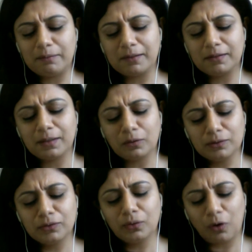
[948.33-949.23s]
because they
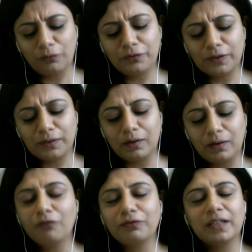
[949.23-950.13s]
also
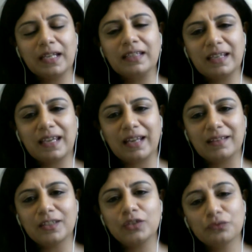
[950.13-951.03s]
often indicate
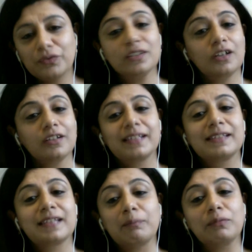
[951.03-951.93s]
that you first got to
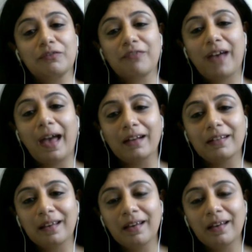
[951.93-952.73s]
accept the fact